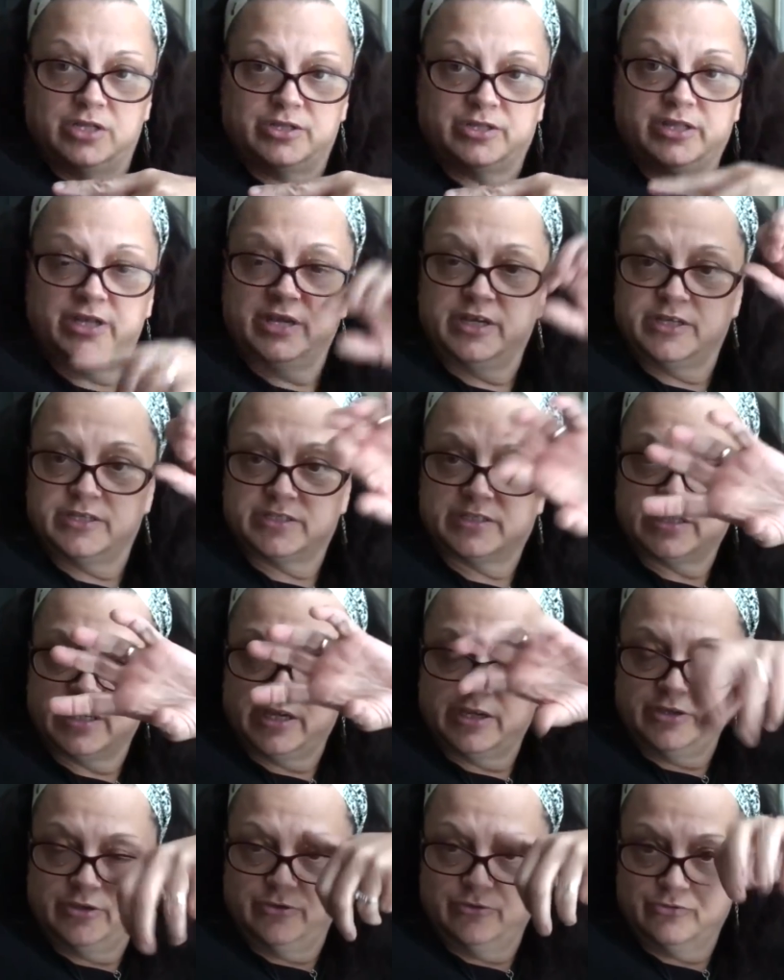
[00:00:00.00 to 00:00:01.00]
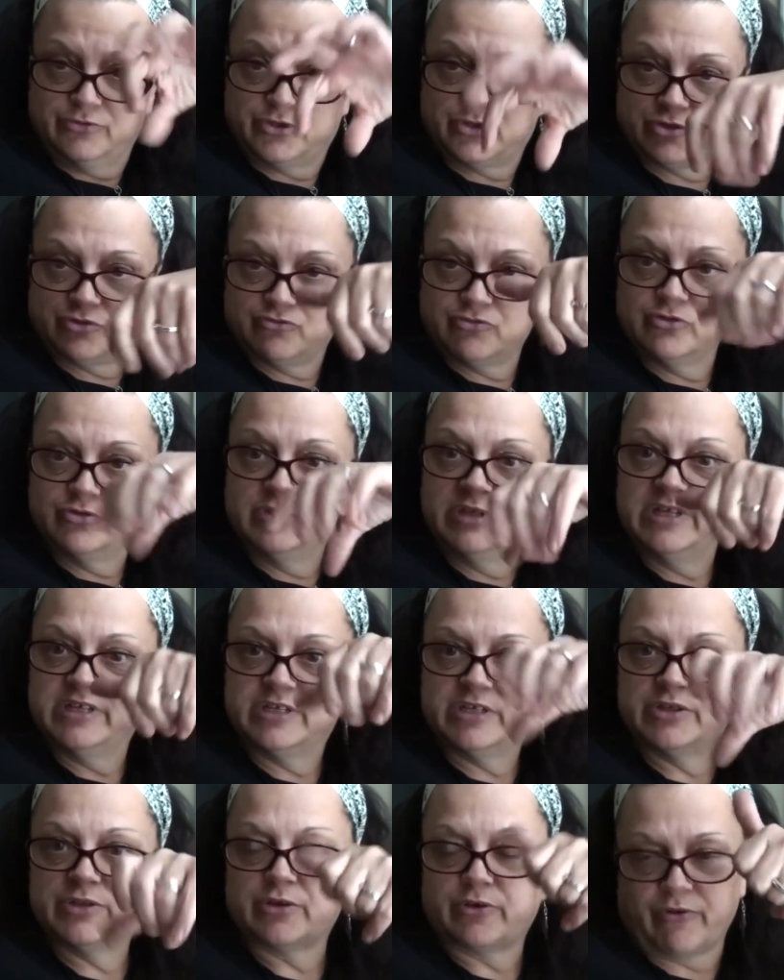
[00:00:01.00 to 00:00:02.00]
things that you screw
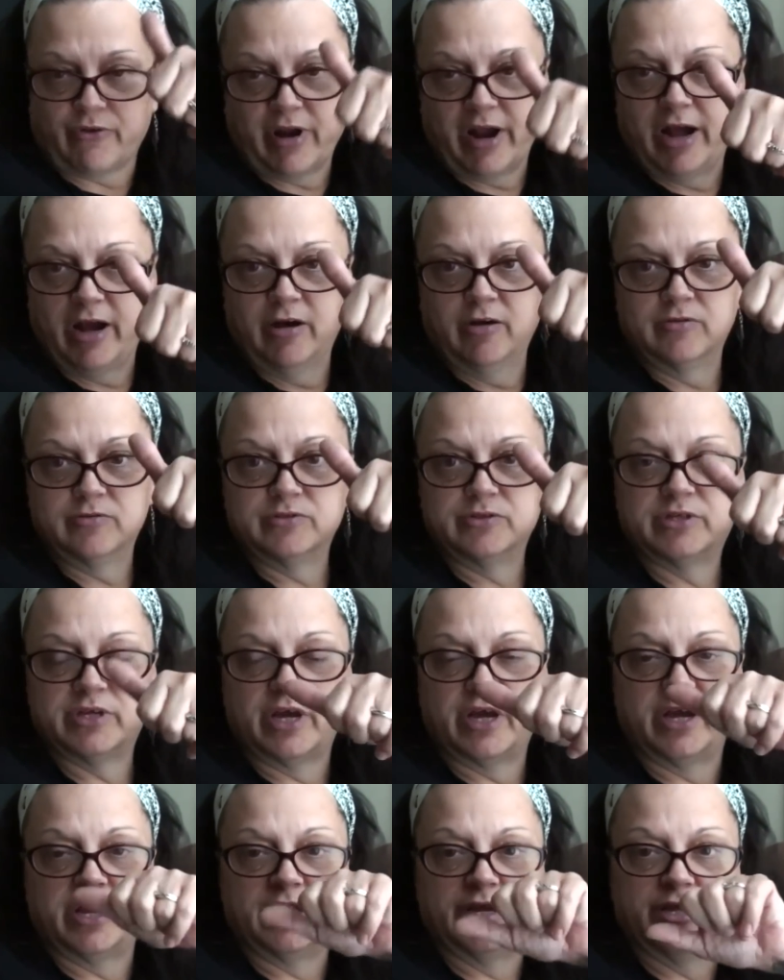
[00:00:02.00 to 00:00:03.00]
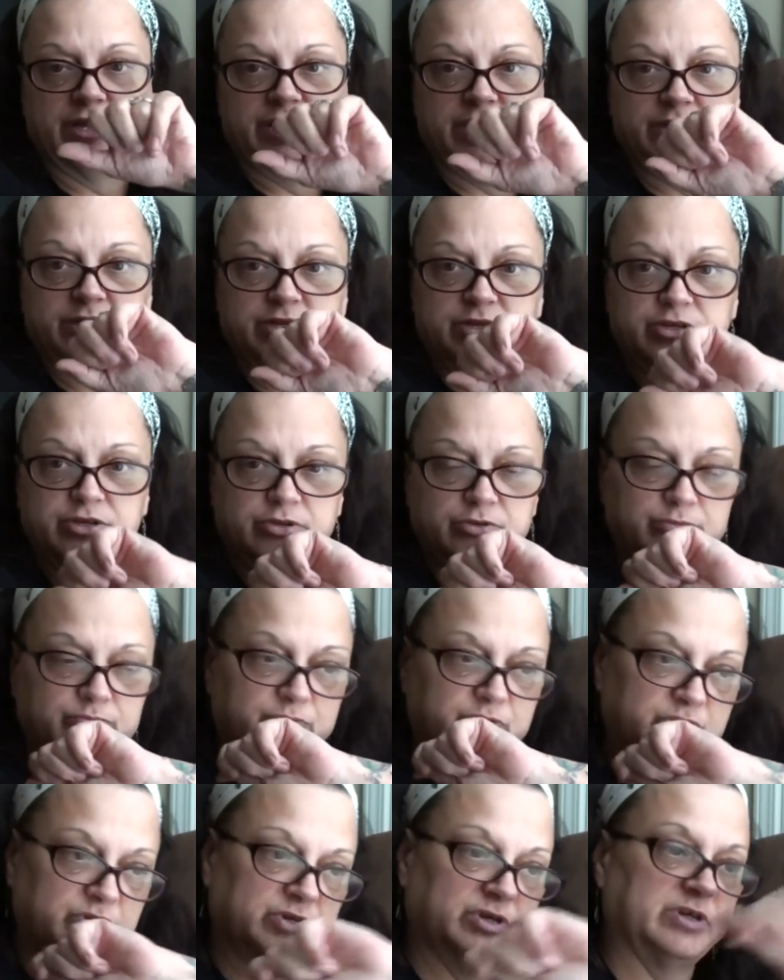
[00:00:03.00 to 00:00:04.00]
into the ground and you
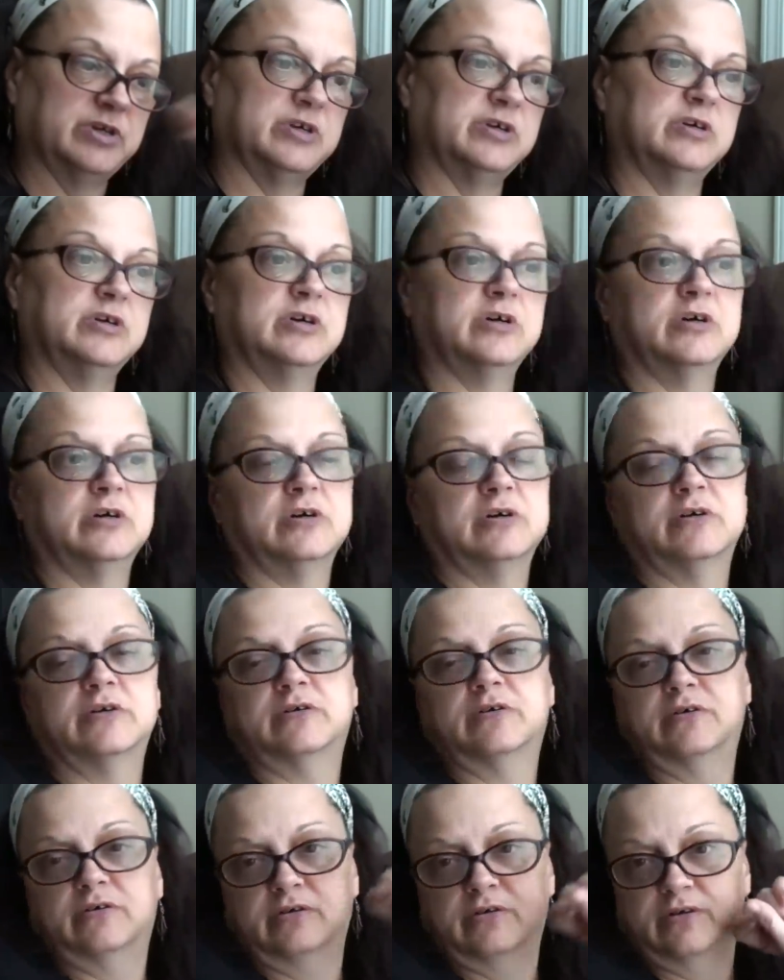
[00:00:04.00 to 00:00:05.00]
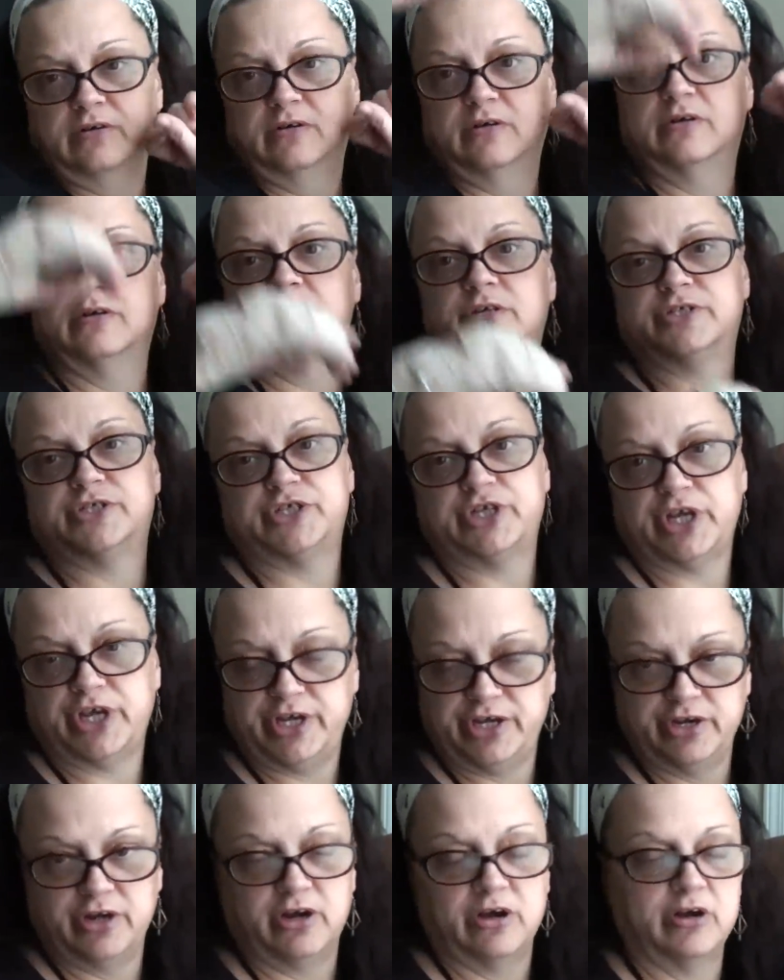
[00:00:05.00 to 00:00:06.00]
put a
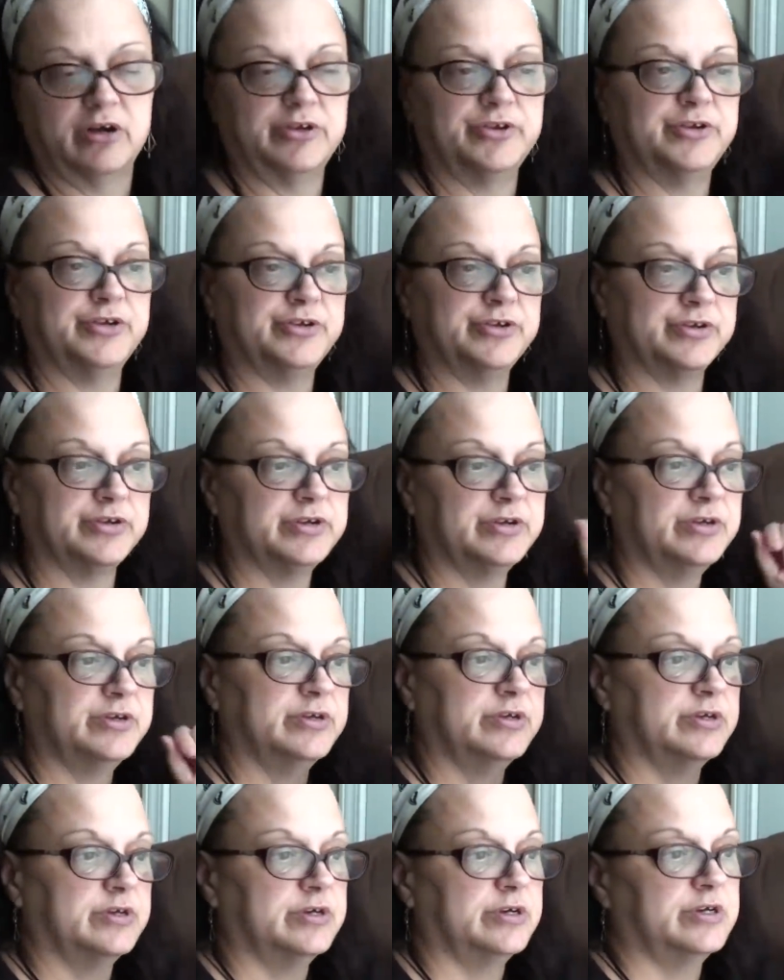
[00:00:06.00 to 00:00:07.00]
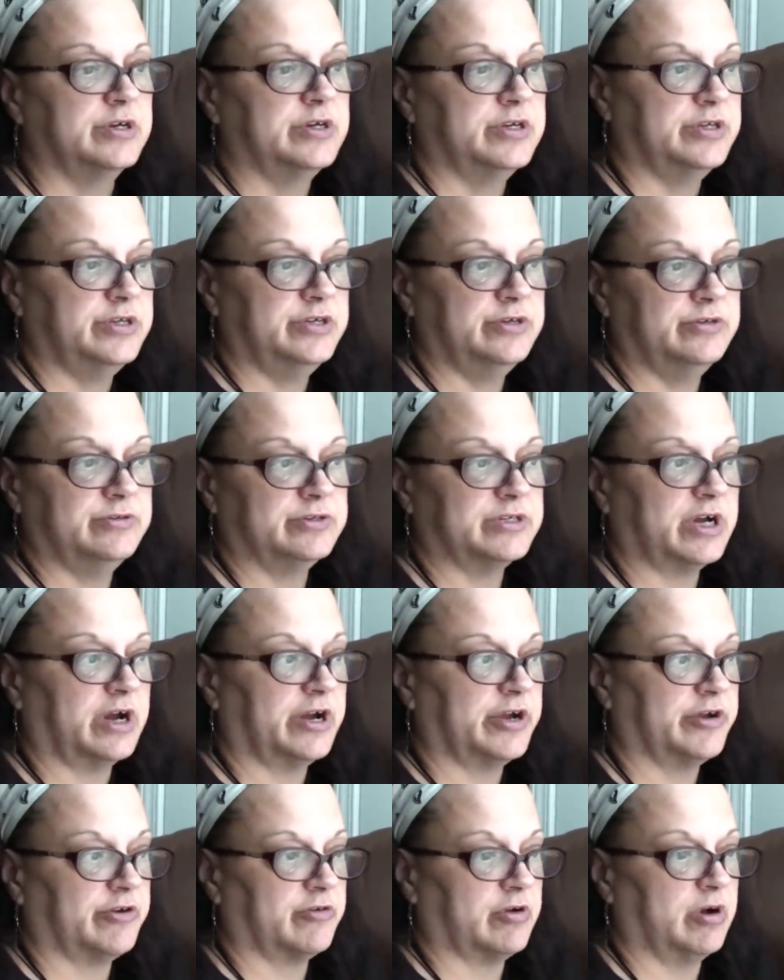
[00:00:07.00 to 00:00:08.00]
chain on and you
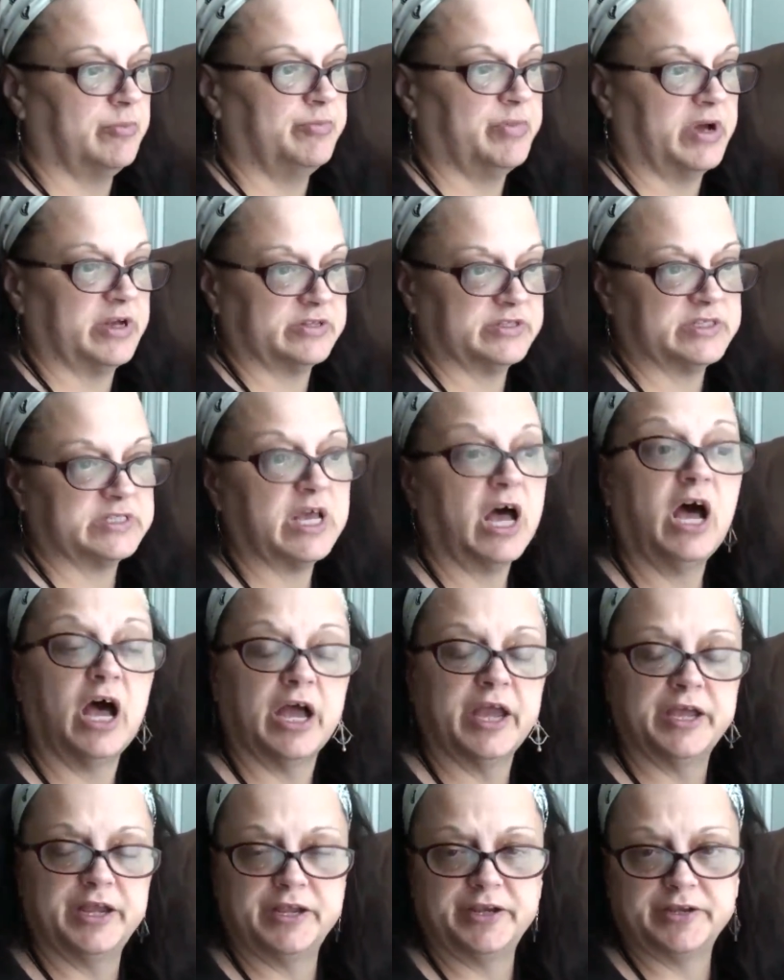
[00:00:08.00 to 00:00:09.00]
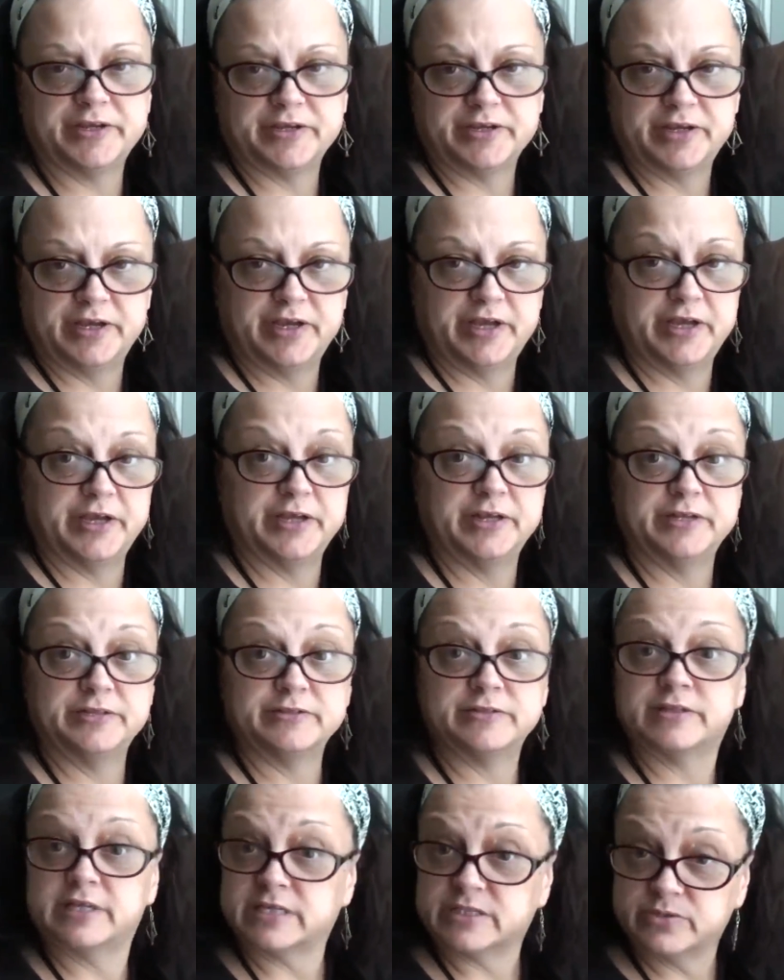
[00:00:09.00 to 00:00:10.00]
tie her up outside.
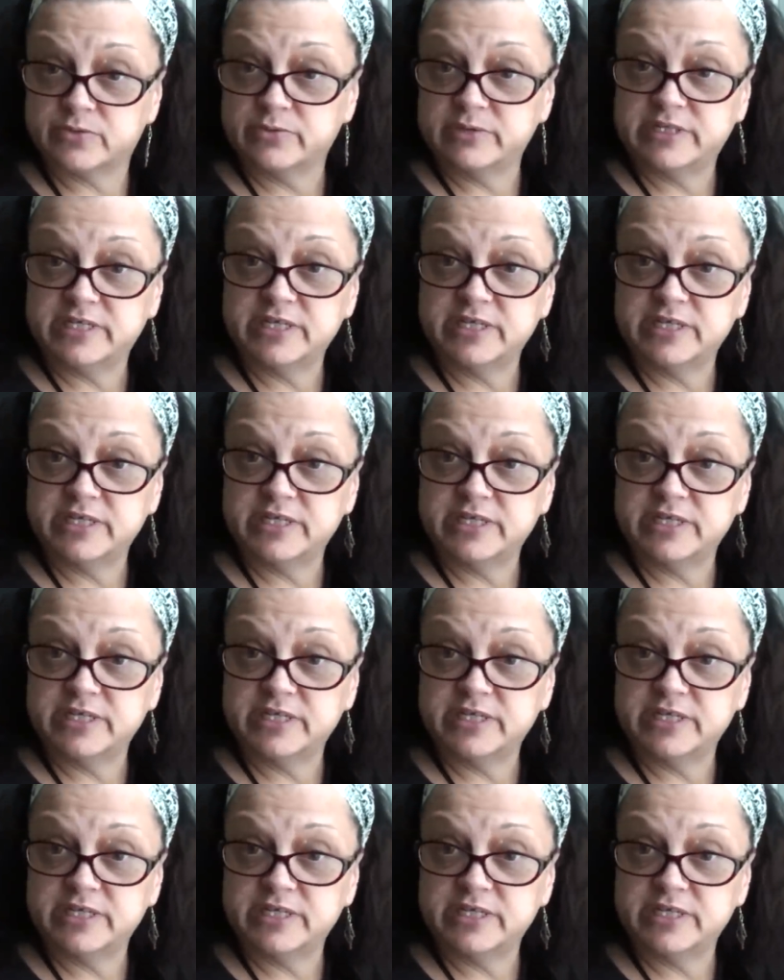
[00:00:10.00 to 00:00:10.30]
And that's what we